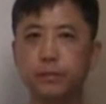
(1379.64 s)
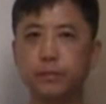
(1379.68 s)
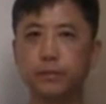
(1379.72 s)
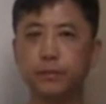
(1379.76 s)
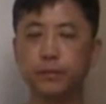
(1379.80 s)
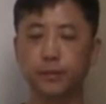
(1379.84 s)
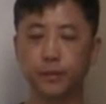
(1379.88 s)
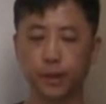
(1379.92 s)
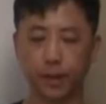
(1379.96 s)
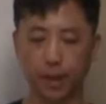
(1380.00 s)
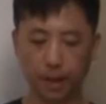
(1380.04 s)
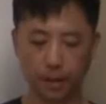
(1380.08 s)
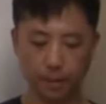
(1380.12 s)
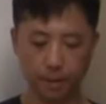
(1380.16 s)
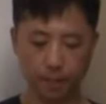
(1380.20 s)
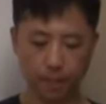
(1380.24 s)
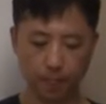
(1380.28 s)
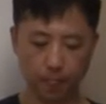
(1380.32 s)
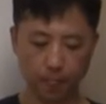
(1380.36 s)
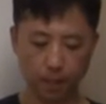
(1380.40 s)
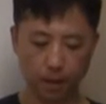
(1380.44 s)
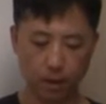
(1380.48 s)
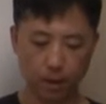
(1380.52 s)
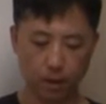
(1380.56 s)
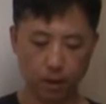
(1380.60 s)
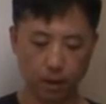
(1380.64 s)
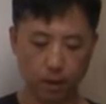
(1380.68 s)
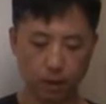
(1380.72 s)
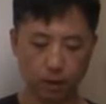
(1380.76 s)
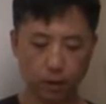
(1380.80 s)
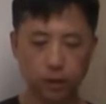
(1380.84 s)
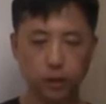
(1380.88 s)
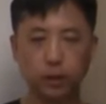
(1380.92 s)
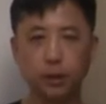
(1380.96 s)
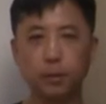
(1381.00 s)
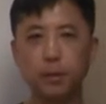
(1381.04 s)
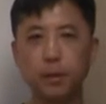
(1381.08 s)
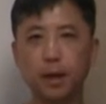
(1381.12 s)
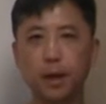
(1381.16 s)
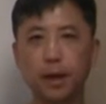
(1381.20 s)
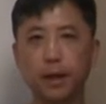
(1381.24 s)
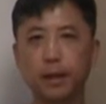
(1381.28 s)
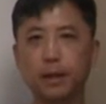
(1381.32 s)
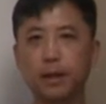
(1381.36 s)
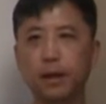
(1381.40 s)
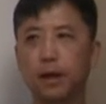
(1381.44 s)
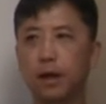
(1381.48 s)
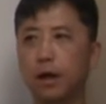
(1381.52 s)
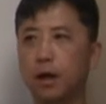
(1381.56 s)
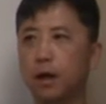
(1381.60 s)
Okay, something like
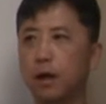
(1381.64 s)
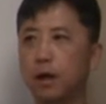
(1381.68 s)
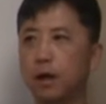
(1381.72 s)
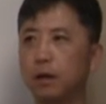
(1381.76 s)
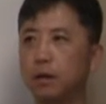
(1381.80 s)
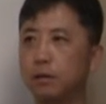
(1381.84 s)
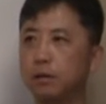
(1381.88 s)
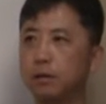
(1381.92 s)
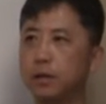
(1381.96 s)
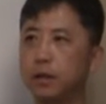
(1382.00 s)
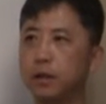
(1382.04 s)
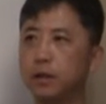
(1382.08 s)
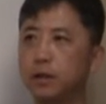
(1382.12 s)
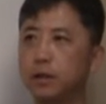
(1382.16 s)
this